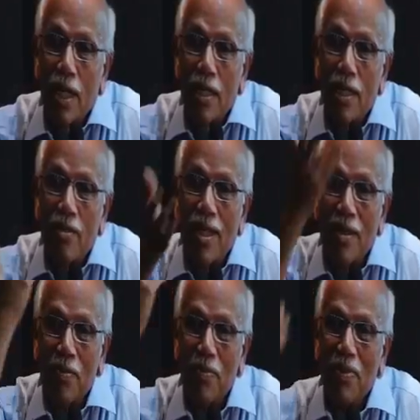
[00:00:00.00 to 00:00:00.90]
runs
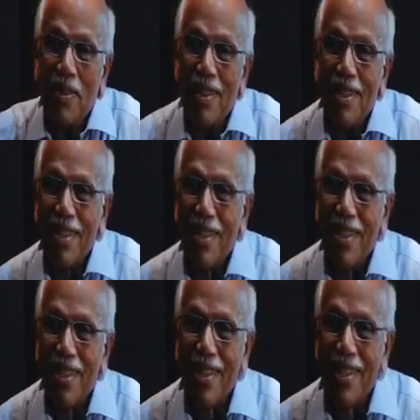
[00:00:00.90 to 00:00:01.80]
away
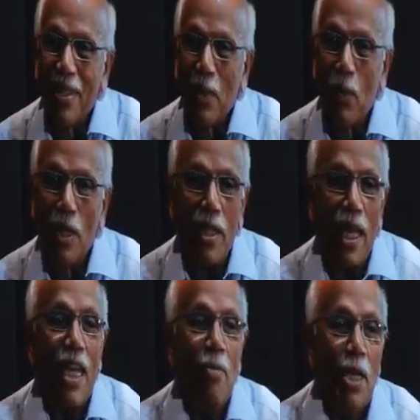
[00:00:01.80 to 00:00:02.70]
with
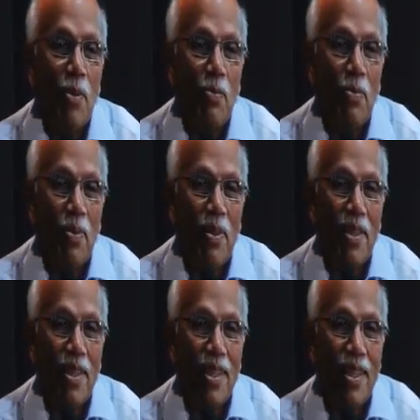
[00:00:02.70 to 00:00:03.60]
the enemy
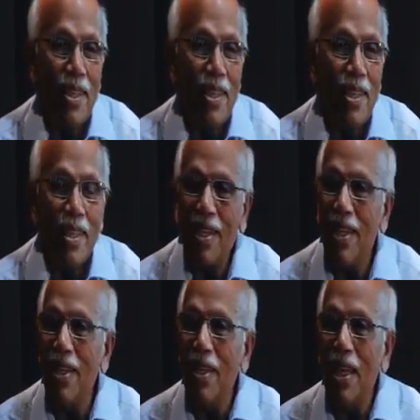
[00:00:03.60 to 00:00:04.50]

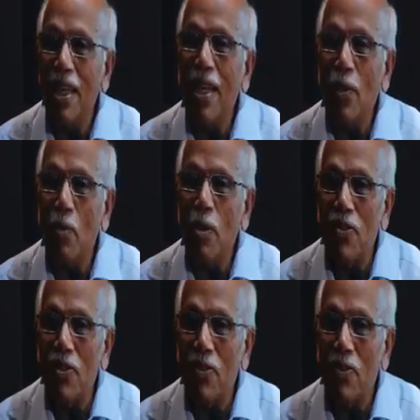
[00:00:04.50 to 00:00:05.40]
in Iliad,
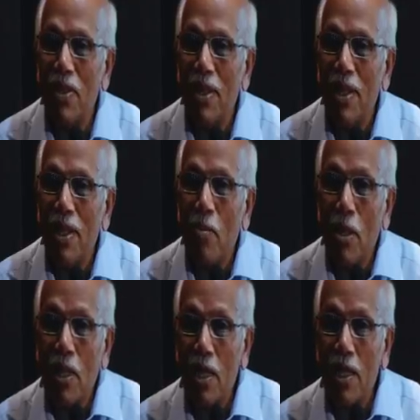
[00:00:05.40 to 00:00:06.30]
Homer's.
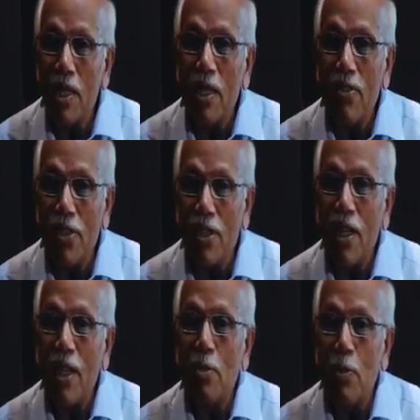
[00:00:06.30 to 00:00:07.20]
But here,
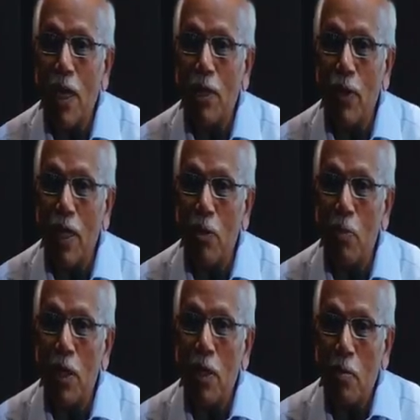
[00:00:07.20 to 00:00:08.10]
Sita comes back to her
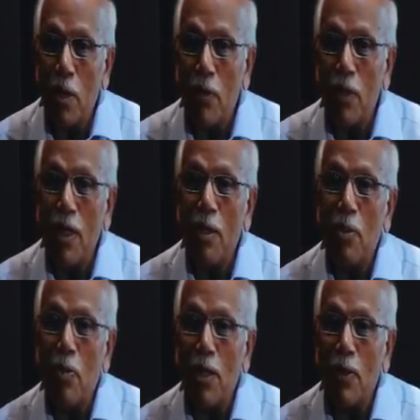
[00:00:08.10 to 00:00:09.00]
husband, Parvati
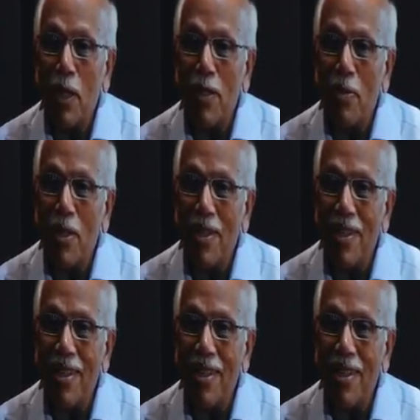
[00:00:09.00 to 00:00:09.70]
comes back to her husband.